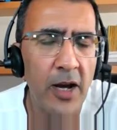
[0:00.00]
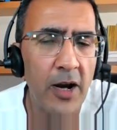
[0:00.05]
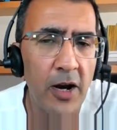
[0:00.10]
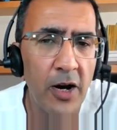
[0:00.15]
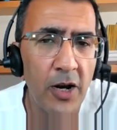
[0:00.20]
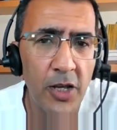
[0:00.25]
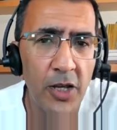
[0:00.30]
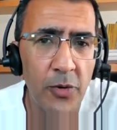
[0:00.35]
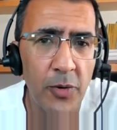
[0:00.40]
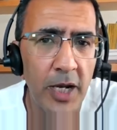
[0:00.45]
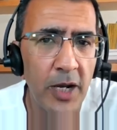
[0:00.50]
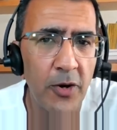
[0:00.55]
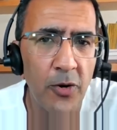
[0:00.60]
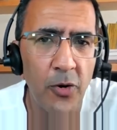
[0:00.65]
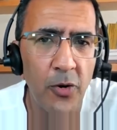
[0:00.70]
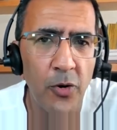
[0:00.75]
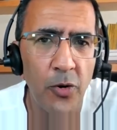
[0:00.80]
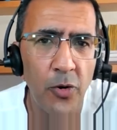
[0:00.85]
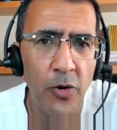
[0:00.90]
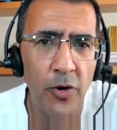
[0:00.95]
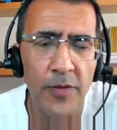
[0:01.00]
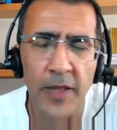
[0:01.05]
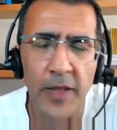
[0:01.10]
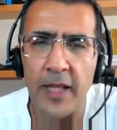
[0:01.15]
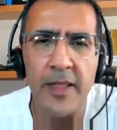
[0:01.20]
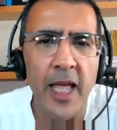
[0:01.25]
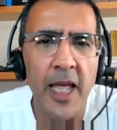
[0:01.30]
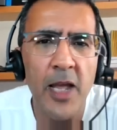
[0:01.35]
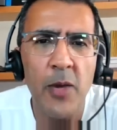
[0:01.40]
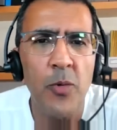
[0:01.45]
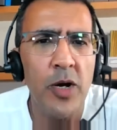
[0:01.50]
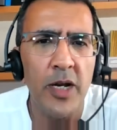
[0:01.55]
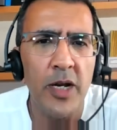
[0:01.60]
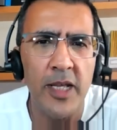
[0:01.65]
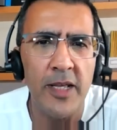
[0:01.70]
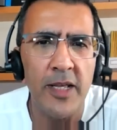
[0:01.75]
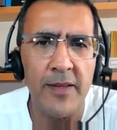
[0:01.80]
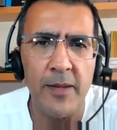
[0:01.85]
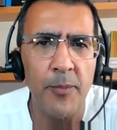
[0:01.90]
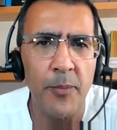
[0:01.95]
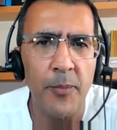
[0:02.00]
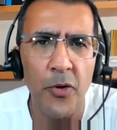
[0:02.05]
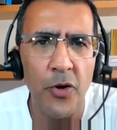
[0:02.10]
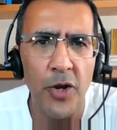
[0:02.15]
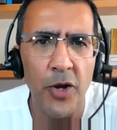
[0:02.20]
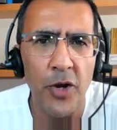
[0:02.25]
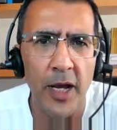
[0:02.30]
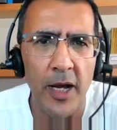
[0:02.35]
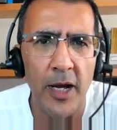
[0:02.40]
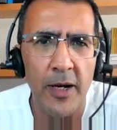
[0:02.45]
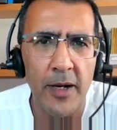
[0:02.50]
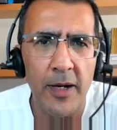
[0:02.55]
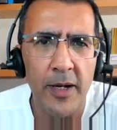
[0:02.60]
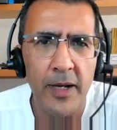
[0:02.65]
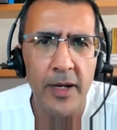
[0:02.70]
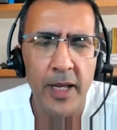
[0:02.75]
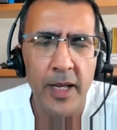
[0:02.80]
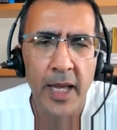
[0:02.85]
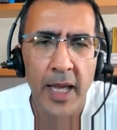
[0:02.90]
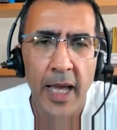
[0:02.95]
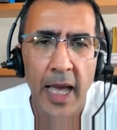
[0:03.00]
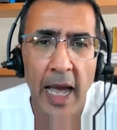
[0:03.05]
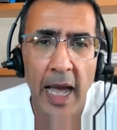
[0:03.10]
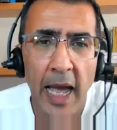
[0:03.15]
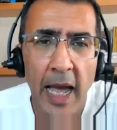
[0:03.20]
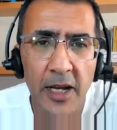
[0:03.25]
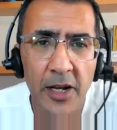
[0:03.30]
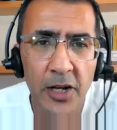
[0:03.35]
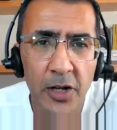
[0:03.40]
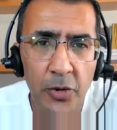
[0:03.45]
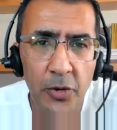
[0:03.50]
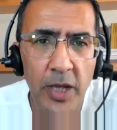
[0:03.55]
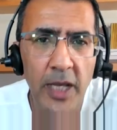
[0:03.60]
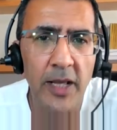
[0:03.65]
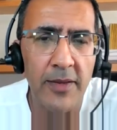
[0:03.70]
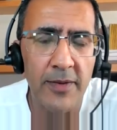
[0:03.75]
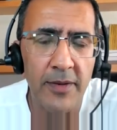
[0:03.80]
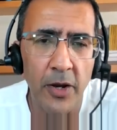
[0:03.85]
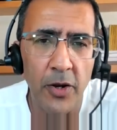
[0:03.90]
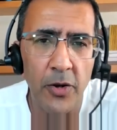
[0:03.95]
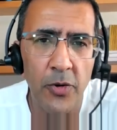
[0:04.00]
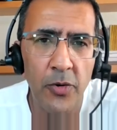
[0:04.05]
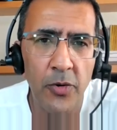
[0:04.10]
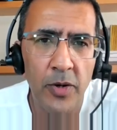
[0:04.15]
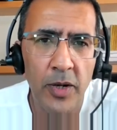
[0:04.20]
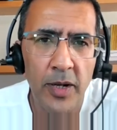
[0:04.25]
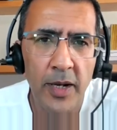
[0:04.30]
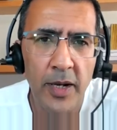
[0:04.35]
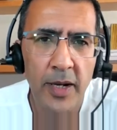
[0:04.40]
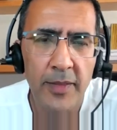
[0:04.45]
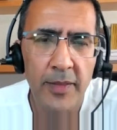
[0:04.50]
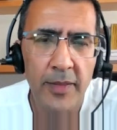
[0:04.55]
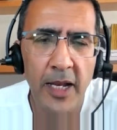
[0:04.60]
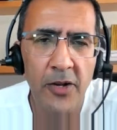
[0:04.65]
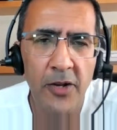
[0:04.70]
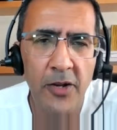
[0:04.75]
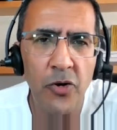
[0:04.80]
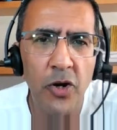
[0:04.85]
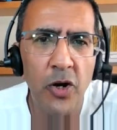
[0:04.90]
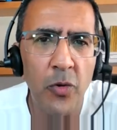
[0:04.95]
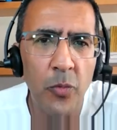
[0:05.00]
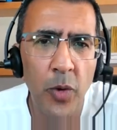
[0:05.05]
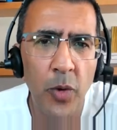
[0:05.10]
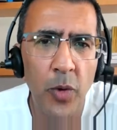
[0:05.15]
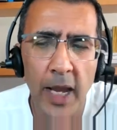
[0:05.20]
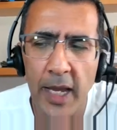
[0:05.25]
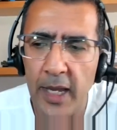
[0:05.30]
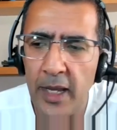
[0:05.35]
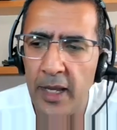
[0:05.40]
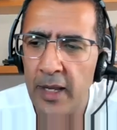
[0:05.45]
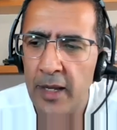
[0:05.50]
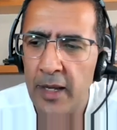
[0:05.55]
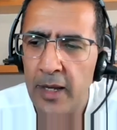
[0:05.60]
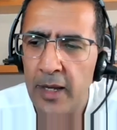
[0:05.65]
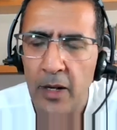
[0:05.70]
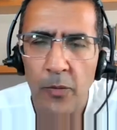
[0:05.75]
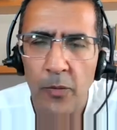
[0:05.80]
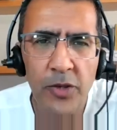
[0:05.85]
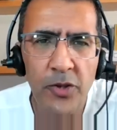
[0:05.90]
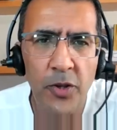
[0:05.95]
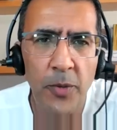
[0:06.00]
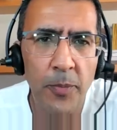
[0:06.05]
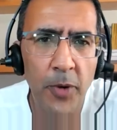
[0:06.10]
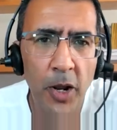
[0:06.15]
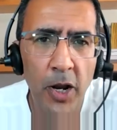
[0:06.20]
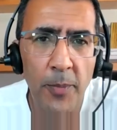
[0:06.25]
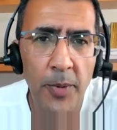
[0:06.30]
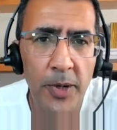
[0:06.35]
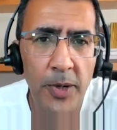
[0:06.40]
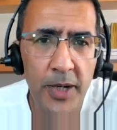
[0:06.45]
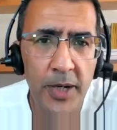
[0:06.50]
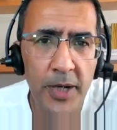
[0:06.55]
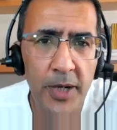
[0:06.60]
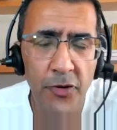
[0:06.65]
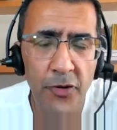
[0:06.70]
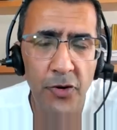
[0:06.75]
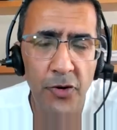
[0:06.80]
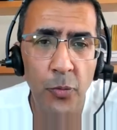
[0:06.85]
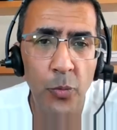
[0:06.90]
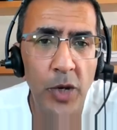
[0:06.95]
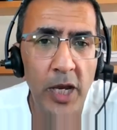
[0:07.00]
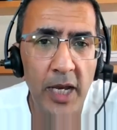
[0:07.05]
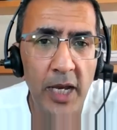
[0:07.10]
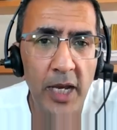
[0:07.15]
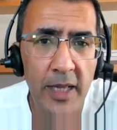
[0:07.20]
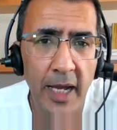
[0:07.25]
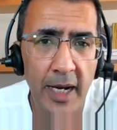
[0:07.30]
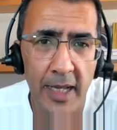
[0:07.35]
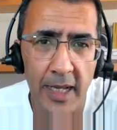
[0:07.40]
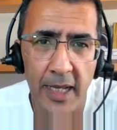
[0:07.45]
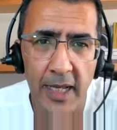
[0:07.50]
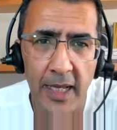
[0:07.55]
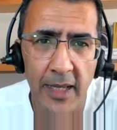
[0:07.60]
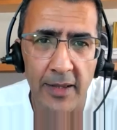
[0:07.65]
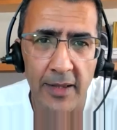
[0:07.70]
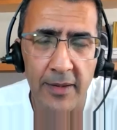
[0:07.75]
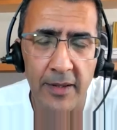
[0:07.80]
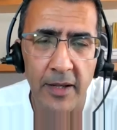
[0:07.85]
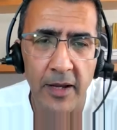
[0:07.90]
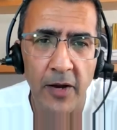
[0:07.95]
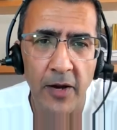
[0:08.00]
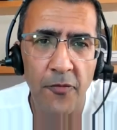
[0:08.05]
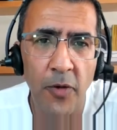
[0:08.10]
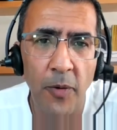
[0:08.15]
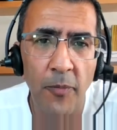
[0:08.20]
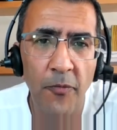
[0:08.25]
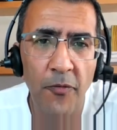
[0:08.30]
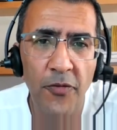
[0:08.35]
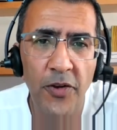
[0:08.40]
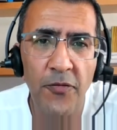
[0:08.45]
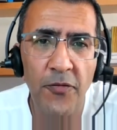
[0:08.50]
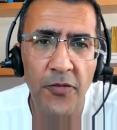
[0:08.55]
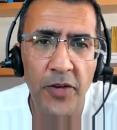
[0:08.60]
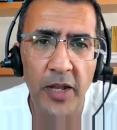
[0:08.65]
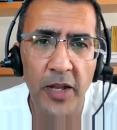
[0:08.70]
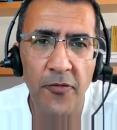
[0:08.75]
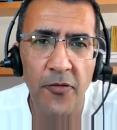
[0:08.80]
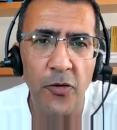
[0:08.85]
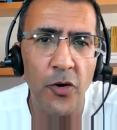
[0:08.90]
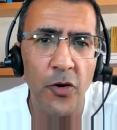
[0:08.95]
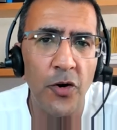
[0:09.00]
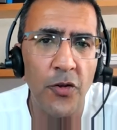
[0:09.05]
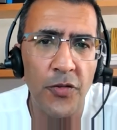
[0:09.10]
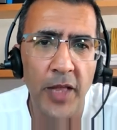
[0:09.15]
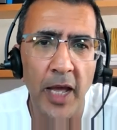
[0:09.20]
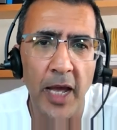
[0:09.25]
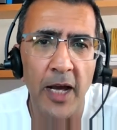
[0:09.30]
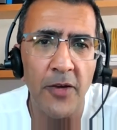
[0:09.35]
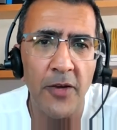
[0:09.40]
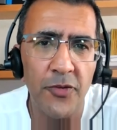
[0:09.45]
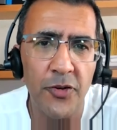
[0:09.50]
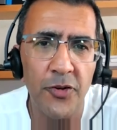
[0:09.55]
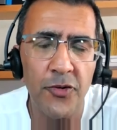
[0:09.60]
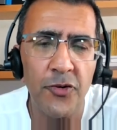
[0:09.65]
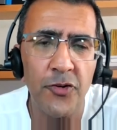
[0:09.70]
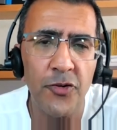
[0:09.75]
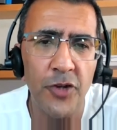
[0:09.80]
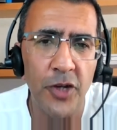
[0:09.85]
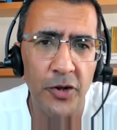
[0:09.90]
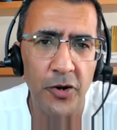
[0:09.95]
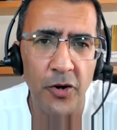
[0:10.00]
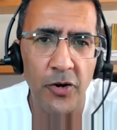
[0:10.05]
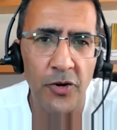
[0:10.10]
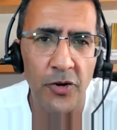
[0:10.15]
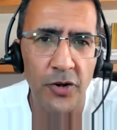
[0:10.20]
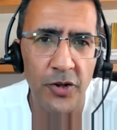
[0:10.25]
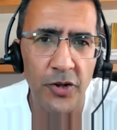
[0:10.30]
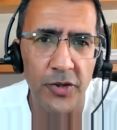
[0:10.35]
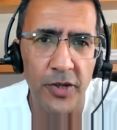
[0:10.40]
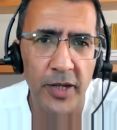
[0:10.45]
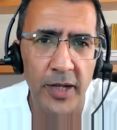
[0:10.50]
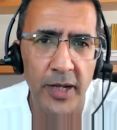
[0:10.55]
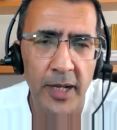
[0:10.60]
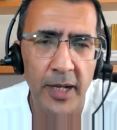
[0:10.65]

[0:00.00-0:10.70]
argue in court that they weren't his employer. And in doing so, they took away whistleblowing protection, weak that it is, from 54,000 junior doctors.